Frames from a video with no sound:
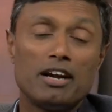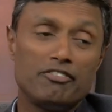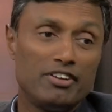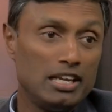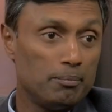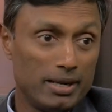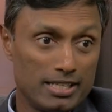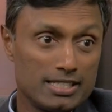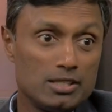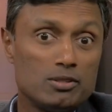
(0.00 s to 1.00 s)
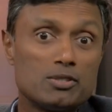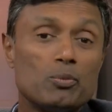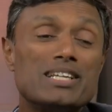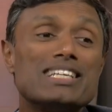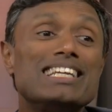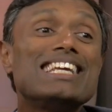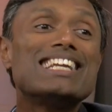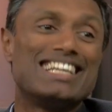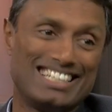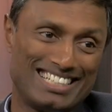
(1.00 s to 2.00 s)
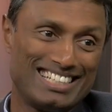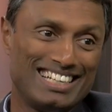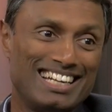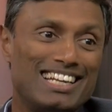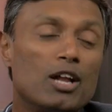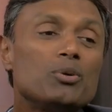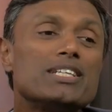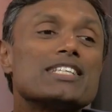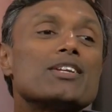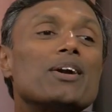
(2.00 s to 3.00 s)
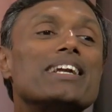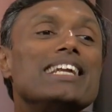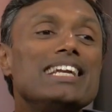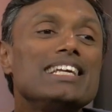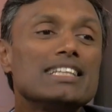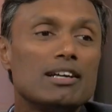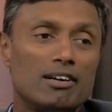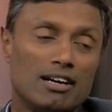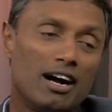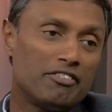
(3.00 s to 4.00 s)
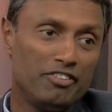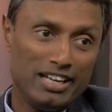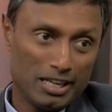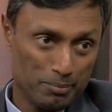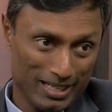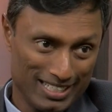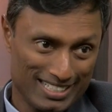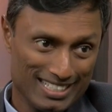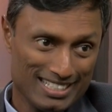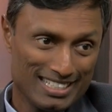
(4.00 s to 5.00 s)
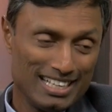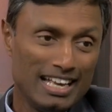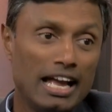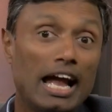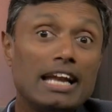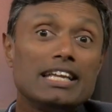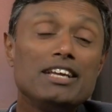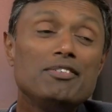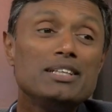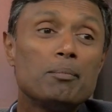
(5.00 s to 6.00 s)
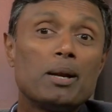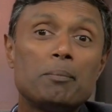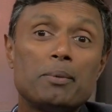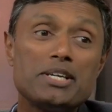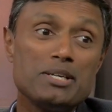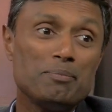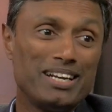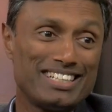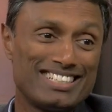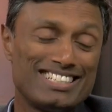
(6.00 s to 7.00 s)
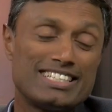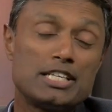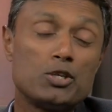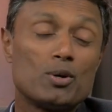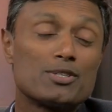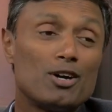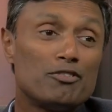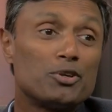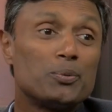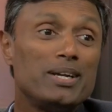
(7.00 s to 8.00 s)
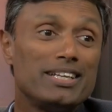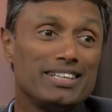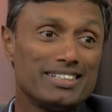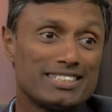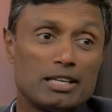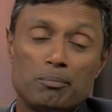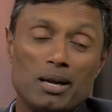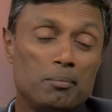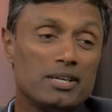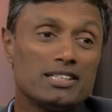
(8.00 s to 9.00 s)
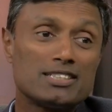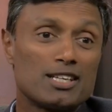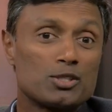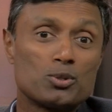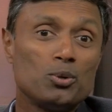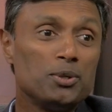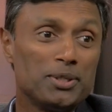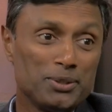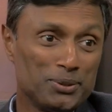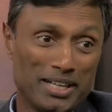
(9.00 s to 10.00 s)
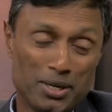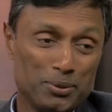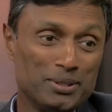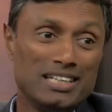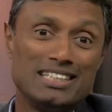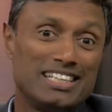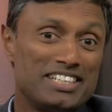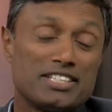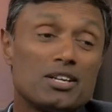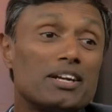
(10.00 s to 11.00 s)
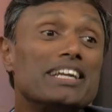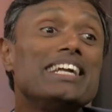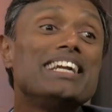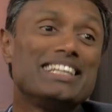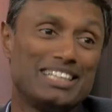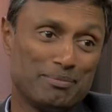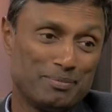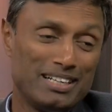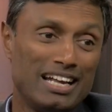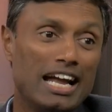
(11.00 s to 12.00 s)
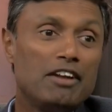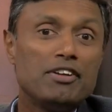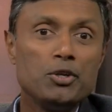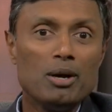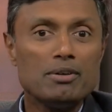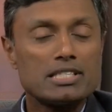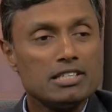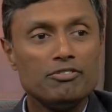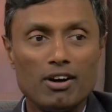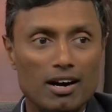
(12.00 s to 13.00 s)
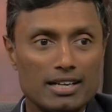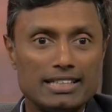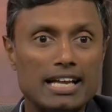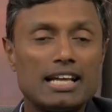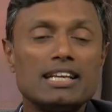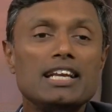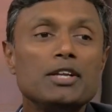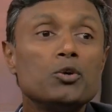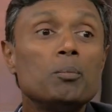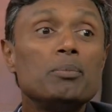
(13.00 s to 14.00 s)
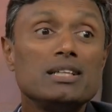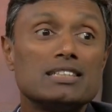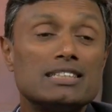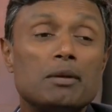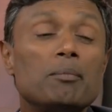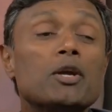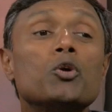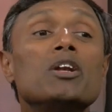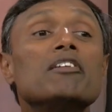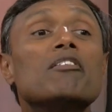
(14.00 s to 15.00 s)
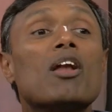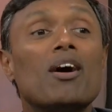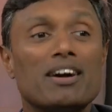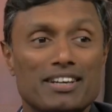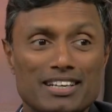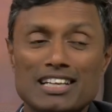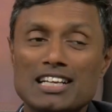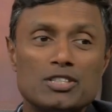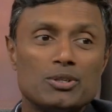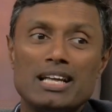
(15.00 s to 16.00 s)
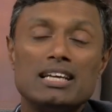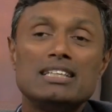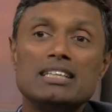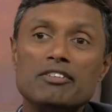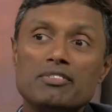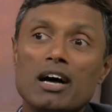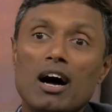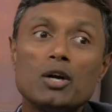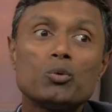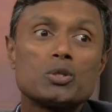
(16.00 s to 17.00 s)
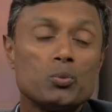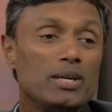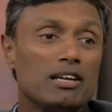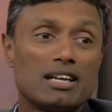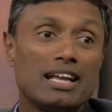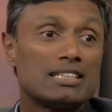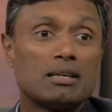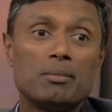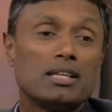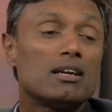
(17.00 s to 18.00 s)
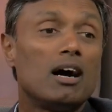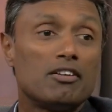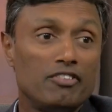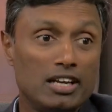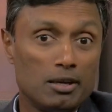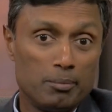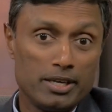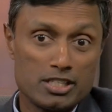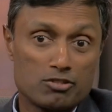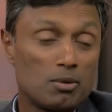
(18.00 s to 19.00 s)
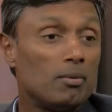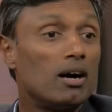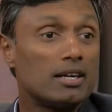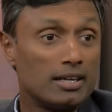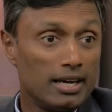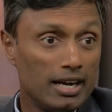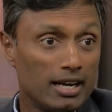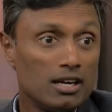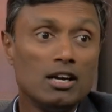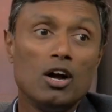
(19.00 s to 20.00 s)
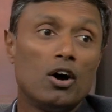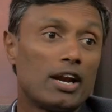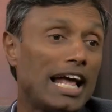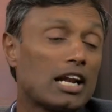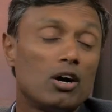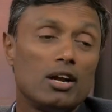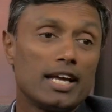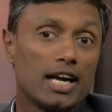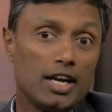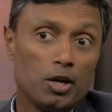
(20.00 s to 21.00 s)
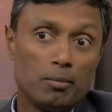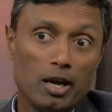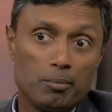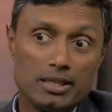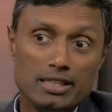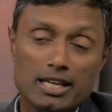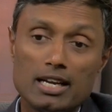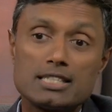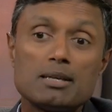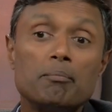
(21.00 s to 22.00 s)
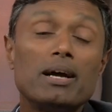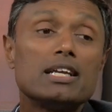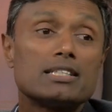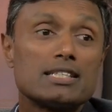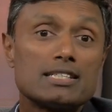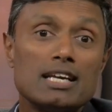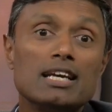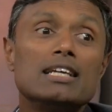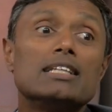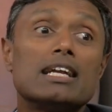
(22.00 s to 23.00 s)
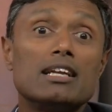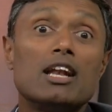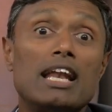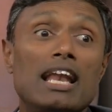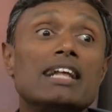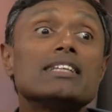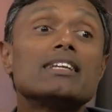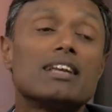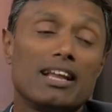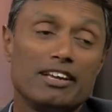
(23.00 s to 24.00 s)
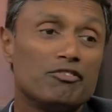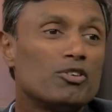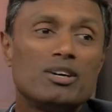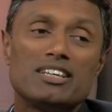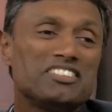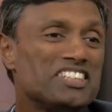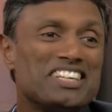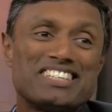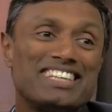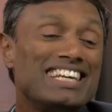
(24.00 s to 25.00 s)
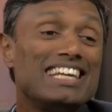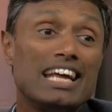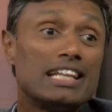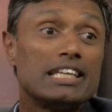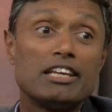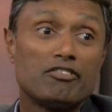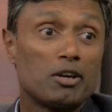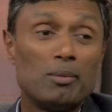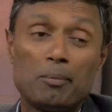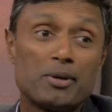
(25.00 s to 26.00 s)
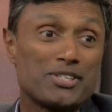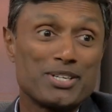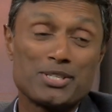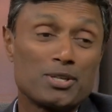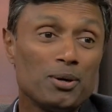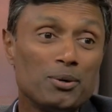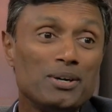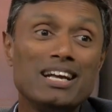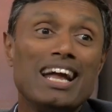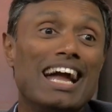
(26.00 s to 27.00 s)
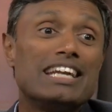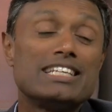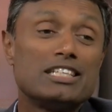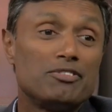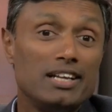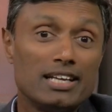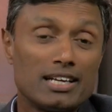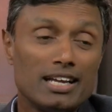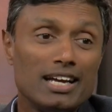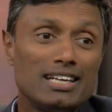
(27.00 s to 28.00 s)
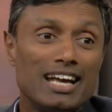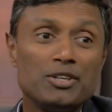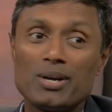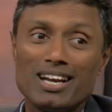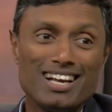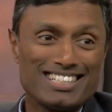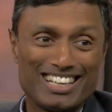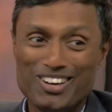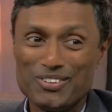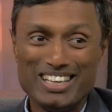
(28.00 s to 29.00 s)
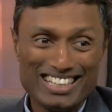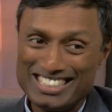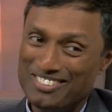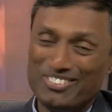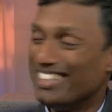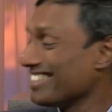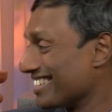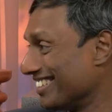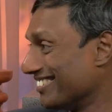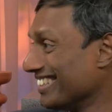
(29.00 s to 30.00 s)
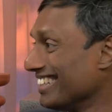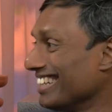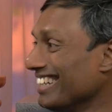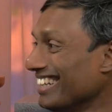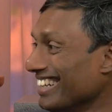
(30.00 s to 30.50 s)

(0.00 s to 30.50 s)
heart failure medicines when she needed it. Now she's not needing the heart failure medicines. And even the blood pressure medicines that she was on for 20 years, her blood pressures are so low now that she's not needing them. And when you have a stiff heart, there are really no pills that make you live longer. So that if the heart was weak, like some other heart failure patients from heart attack or alcoholic cardiomyopathy, there are some medicines that lengthen life. For her, she doesn't need anything if her blood pressure is low and she's feeling great. And you can ask her how young she feels now. How long do you